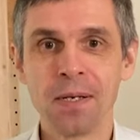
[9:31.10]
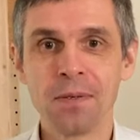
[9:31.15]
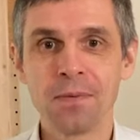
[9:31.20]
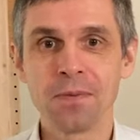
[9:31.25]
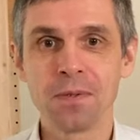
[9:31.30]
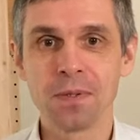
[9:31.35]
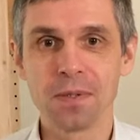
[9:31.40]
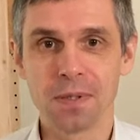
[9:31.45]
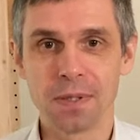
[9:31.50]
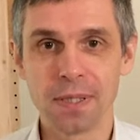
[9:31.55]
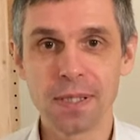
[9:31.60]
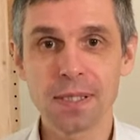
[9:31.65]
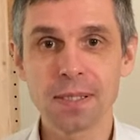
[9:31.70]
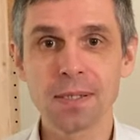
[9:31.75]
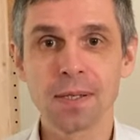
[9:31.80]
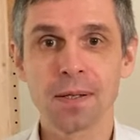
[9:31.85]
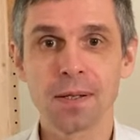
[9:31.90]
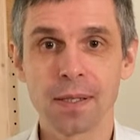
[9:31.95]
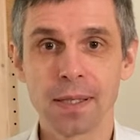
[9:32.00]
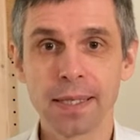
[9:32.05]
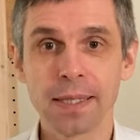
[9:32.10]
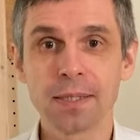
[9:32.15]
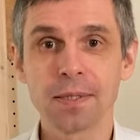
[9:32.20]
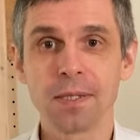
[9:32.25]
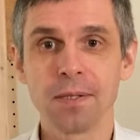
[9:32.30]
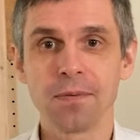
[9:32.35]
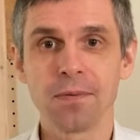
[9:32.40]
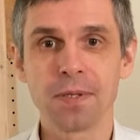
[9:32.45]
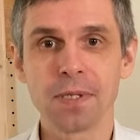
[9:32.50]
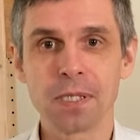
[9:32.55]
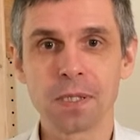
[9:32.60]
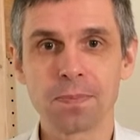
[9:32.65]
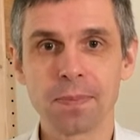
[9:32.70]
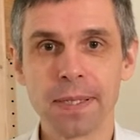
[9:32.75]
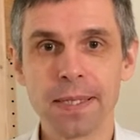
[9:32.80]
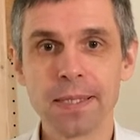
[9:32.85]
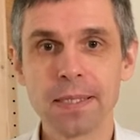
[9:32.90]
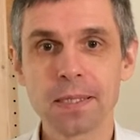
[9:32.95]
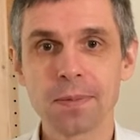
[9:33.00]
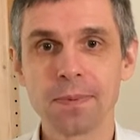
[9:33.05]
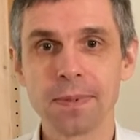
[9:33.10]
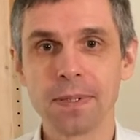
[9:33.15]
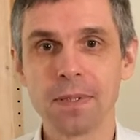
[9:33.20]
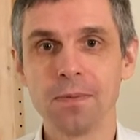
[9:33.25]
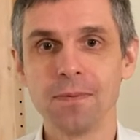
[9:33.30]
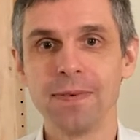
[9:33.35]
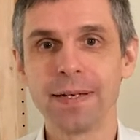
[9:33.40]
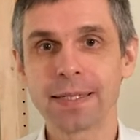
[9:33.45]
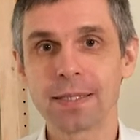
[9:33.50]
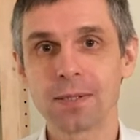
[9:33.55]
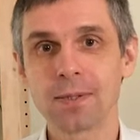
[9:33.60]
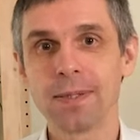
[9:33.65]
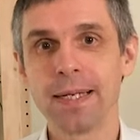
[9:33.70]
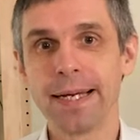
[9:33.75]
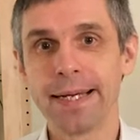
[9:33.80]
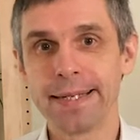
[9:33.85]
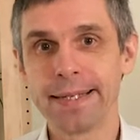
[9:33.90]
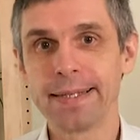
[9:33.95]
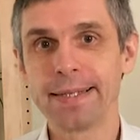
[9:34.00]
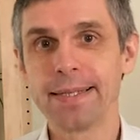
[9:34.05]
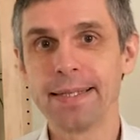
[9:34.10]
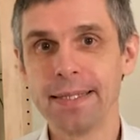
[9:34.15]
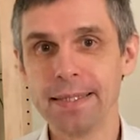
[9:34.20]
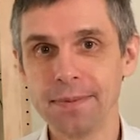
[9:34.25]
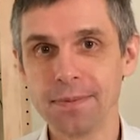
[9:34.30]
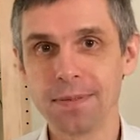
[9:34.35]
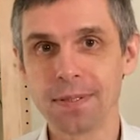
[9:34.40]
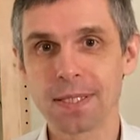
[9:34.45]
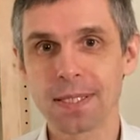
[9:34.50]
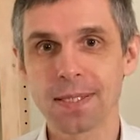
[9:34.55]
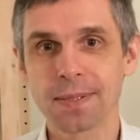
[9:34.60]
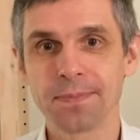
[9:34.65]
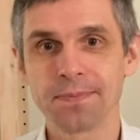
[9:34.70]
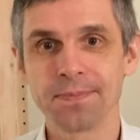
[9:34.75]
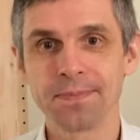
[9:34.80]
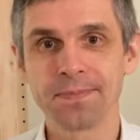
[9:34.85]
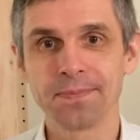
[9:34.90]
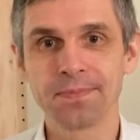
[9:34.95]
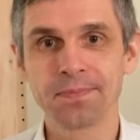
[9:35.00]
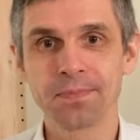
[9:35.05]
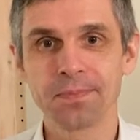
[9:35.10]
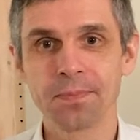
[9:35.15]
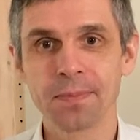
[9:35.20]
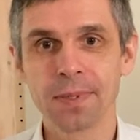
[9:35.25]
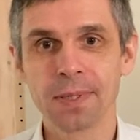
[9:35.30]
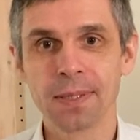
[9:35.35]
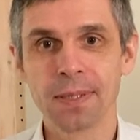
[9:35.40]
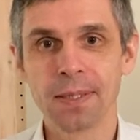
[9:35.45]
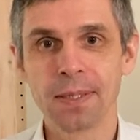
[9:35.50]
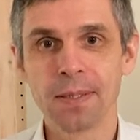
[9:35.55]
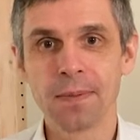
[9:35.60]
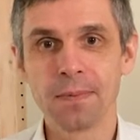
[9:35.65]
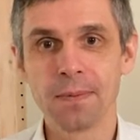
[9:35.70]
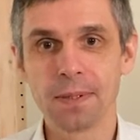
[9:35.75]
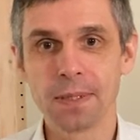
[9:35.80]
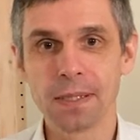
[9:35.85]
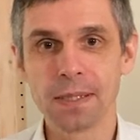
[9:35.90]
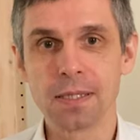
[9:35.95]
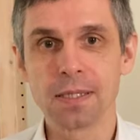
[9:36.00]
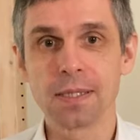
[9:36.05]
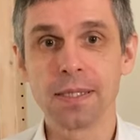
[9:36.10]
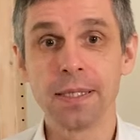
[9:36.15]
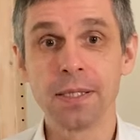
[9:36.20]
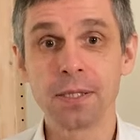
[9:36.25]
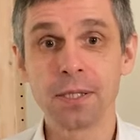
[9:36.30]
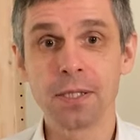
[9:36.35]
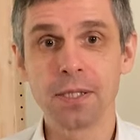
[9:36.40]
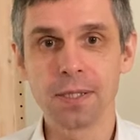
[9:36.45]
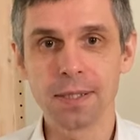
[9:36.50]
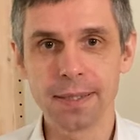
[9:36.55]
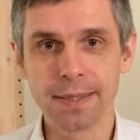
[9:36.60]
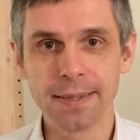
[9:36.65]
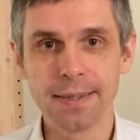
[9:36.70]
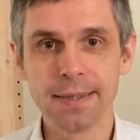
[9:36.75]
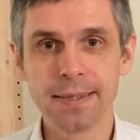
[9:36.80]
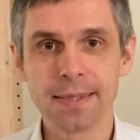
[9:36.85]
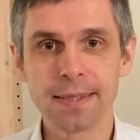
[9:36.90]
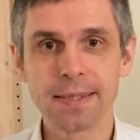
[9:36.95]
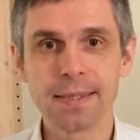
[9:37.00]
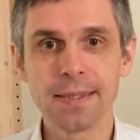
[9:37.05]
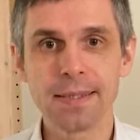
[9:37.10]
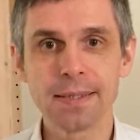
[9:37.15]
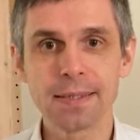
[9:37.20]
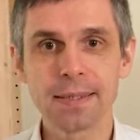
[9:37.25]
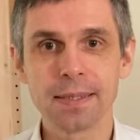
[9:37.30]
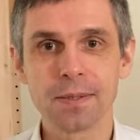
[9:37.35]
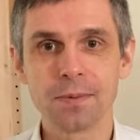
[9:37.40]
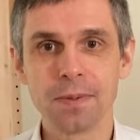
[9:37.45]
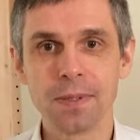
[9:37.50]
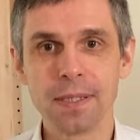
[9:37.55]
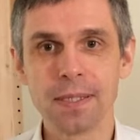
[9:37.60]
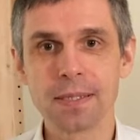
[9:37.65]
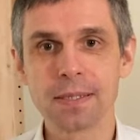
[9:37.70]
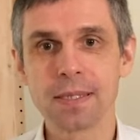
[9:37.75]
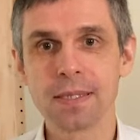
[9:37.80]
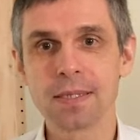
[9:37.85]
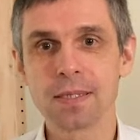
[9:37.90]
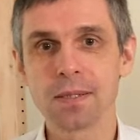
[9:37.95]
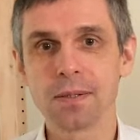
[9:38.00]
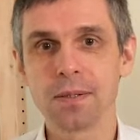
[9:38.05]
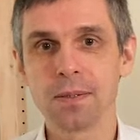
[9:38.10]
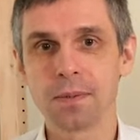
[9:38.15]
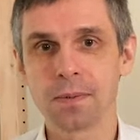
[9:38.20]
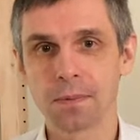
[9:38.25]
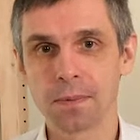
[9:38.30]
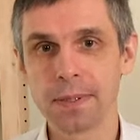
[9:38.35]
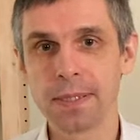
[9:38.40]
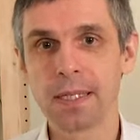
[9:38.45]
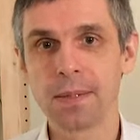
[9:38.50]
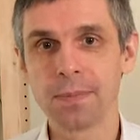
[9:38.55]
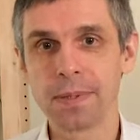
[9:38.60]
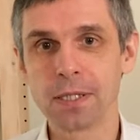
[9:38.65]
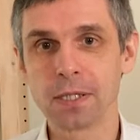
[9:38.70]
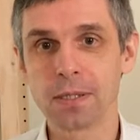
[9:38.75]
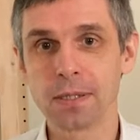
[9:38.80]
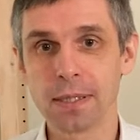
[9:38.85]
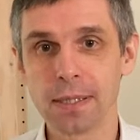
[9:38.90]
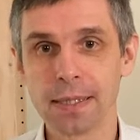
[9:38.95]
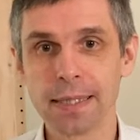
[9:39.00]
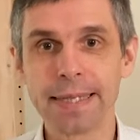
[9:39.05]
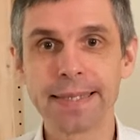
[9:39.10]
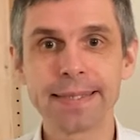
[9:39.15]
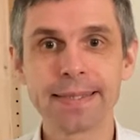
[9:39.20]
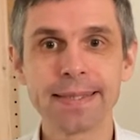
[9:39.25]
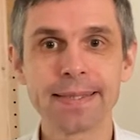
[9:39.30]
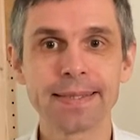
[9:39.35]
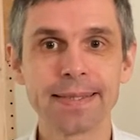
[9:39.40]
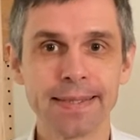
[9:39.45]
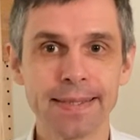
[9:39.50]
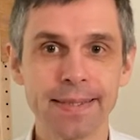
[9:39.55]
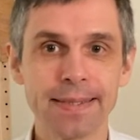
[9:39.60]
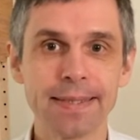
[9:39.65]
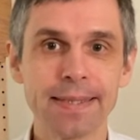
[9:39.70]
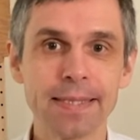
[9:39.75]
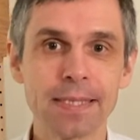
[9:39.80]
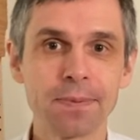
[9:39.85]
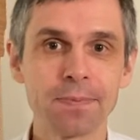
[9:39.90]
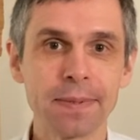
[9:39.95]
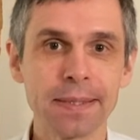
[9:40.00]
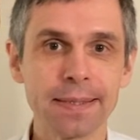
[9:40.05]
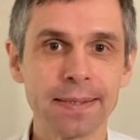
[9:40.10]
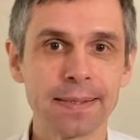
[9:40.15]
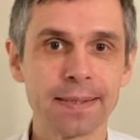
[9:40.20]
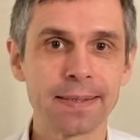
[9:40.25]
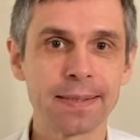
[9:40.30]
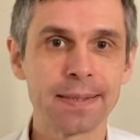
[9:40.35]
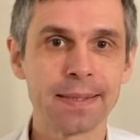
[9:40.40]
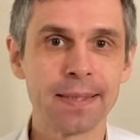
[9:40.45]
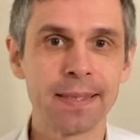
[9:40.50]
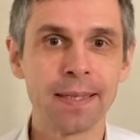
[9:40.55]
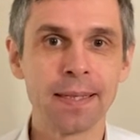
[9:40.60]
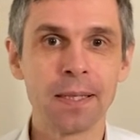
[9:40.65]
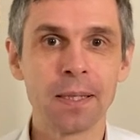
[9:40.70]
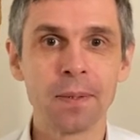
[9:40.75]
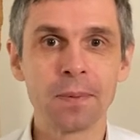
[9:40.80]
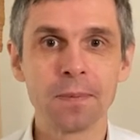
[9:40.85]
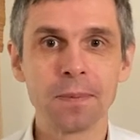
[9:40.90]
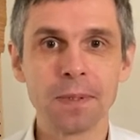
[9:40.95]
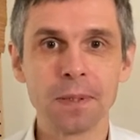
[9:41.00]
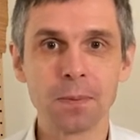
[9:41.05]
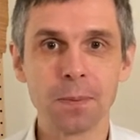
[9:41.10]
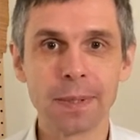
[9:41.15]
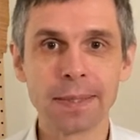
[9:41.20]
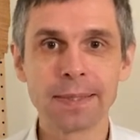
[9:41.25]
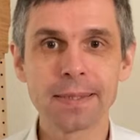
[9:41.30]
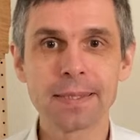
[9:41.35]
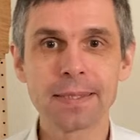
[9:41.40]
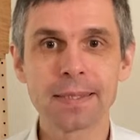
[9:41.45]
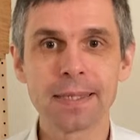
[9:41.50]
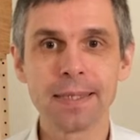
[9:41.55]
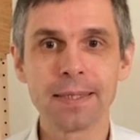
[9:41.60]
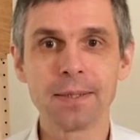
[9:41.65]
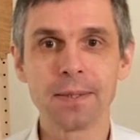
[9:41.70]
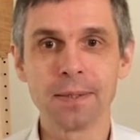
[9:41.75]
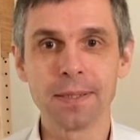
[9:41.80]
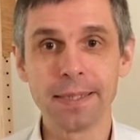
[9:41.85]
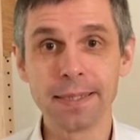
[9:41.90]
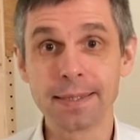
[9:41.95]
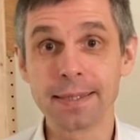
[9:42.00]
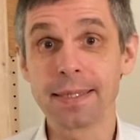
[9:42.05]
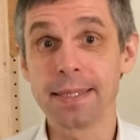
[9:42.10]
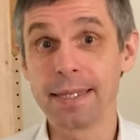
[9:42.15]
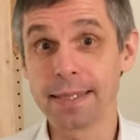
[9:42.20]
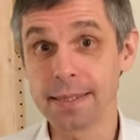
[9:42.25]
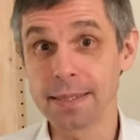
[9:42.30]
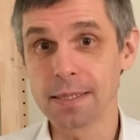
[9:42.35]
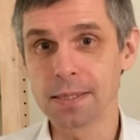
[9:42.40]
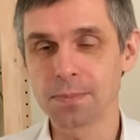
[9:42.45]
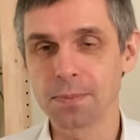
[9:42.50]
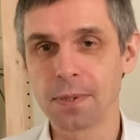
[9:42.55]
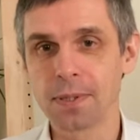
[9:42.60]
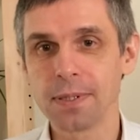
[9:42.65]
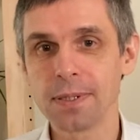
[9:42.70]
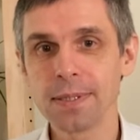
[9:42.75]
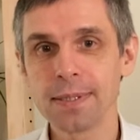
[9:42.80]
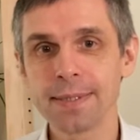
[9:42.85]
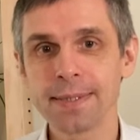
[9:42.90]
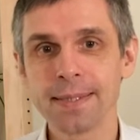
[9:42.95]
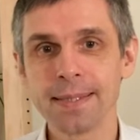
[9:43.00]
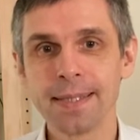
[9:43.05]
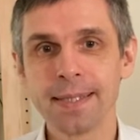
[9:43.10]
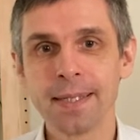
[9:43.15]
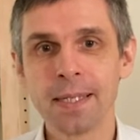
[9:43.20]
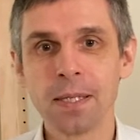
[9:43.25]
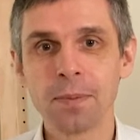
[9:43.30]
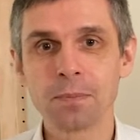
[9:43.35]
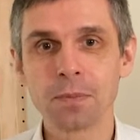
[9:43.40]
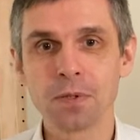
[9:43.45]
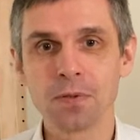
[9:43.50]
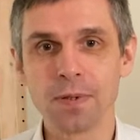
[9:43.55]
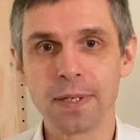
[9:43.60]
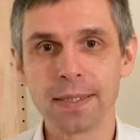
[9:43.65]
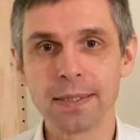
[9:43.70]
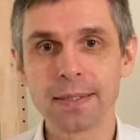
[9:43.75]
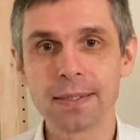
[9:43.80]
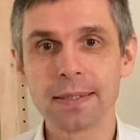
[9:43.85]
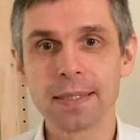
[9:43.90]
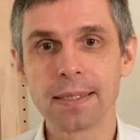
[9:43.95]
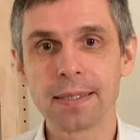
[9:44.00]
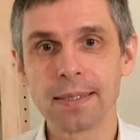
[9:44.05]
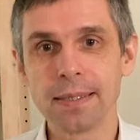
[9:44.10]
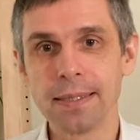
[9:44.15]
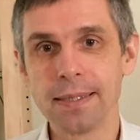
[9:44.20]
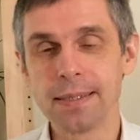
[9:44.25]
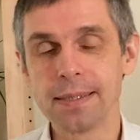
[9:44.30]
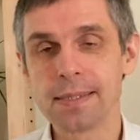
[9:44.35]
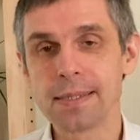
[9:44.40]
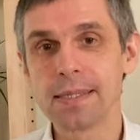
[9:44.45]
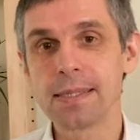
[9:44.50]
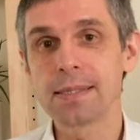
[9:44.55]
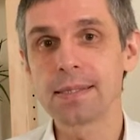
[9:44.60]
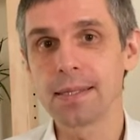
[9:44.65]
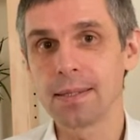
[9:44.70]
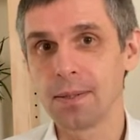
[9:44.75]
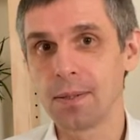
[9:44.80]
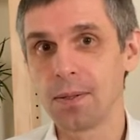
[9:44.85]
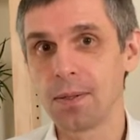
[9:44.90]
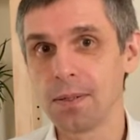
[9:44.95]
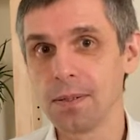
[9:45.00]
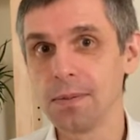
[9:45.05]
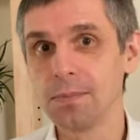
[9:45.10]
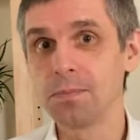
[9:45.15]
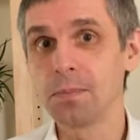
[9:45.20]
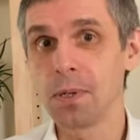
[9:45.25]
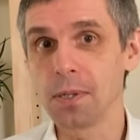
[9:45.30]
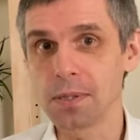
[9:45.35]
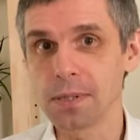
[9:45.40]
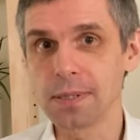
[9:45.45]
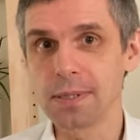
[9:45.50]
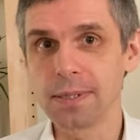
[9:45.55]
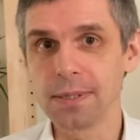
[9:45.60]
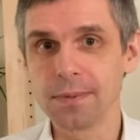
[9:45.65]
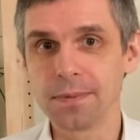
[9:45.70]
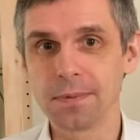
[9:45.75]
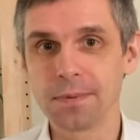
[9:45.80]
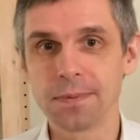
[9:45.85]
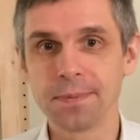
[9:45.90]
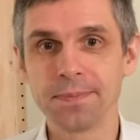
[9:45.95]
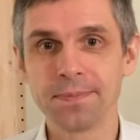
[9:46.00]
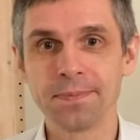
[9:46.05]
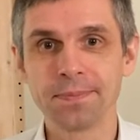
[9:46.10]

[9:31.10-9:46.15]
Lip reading: For this, think of the space where the vector n lives. With its integer indices, it really sits on a 3-dimensional lattice in this space, with one state on each lattice point, provided that the indices are all positive.